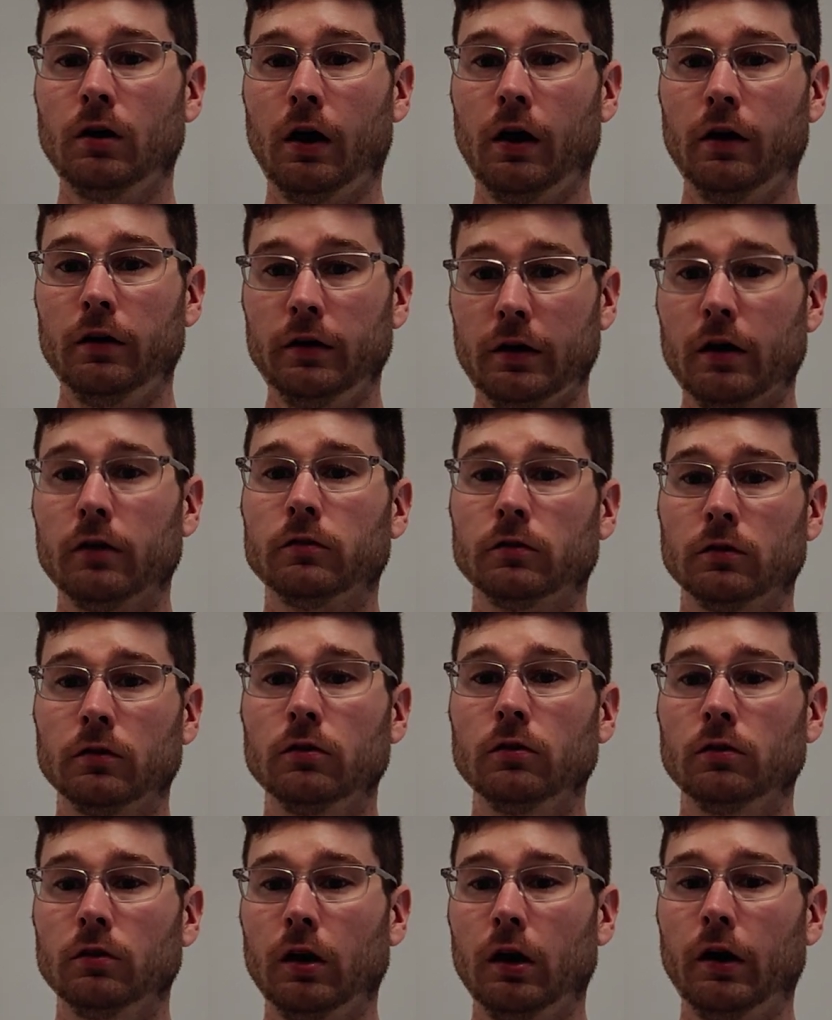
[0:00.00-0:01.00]
Yeah.
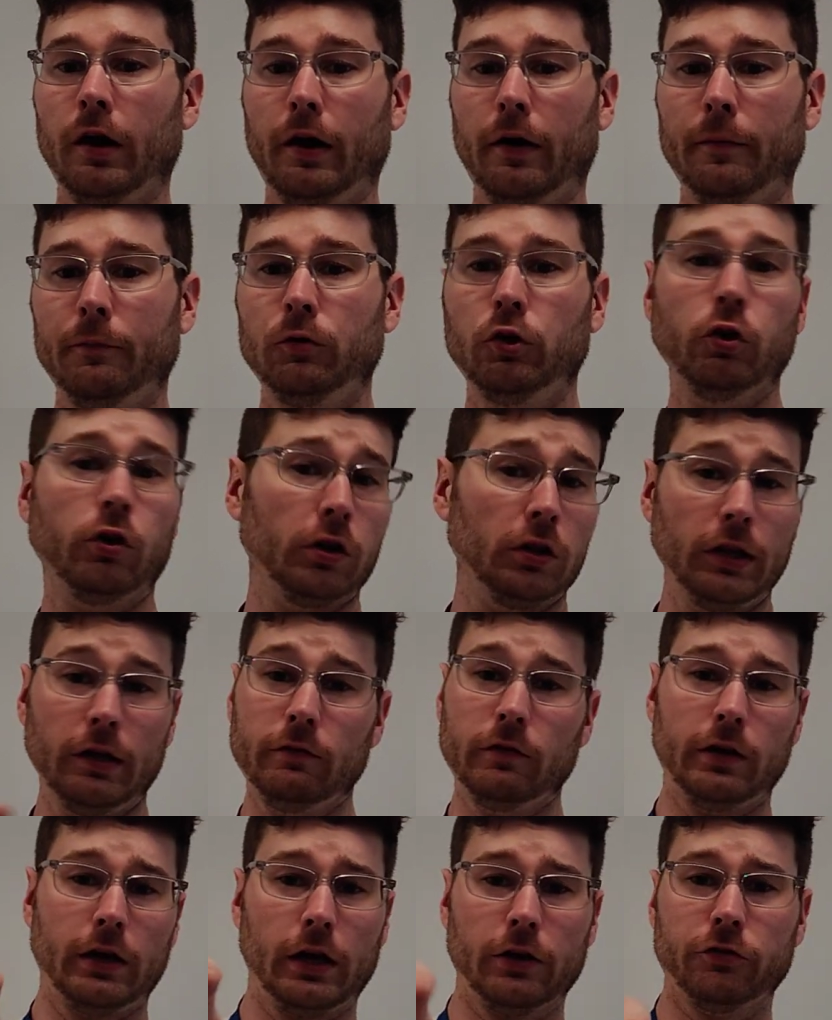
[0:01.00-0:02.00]
You can
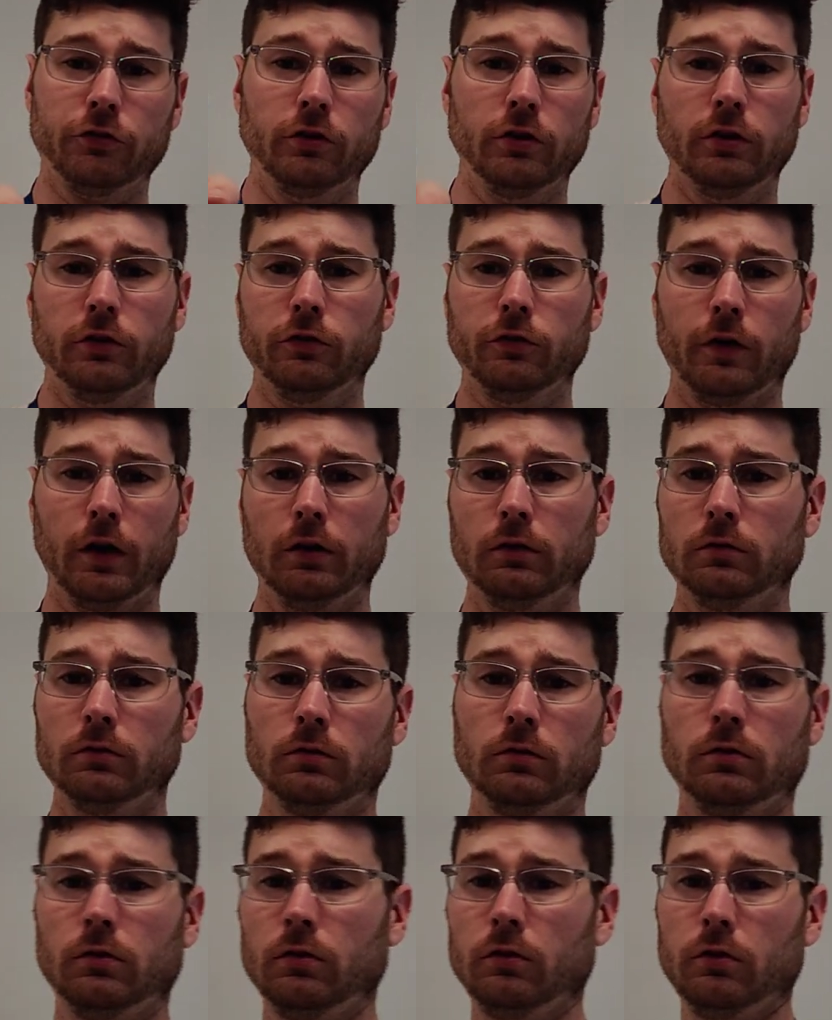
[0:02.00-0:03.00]
leave it, actually. It's fine.
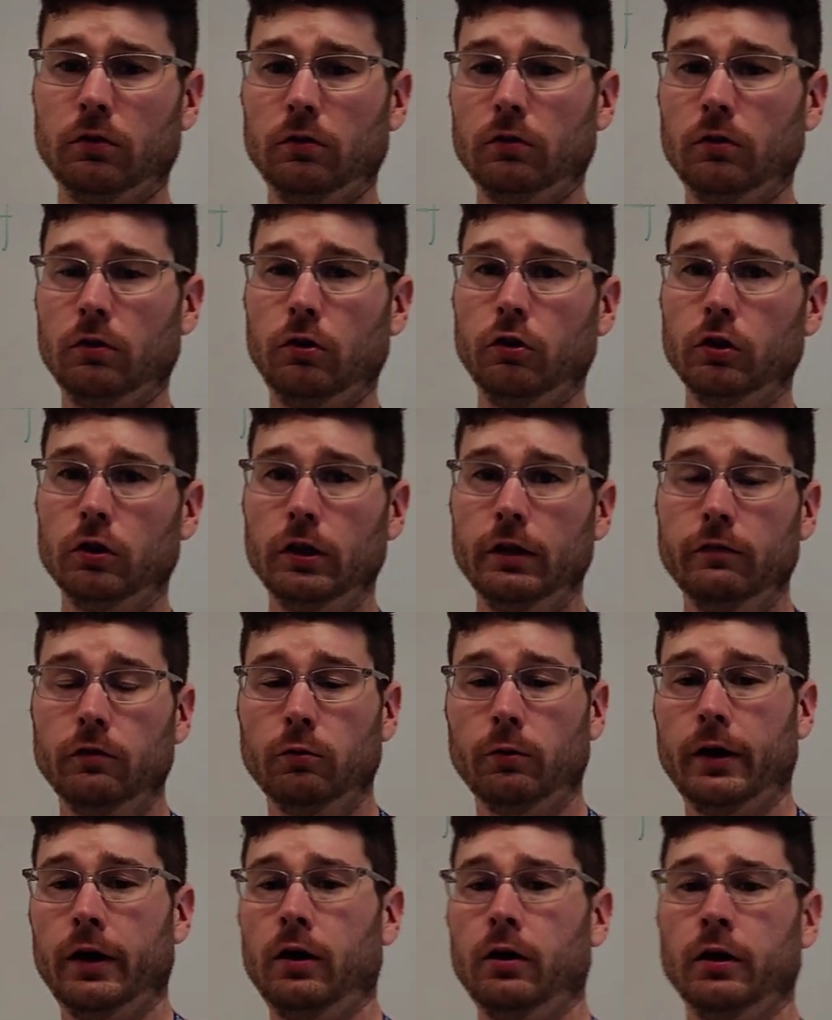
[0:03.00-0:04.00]
You can leave
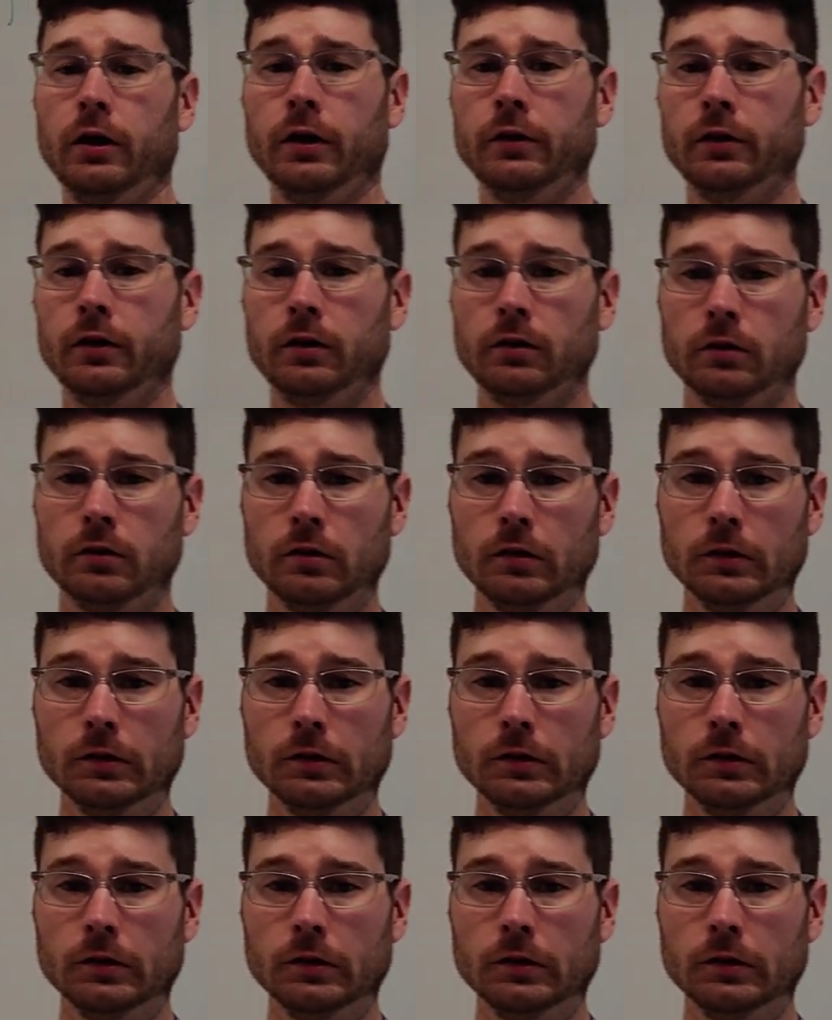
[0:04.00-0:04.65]
the wiring on there.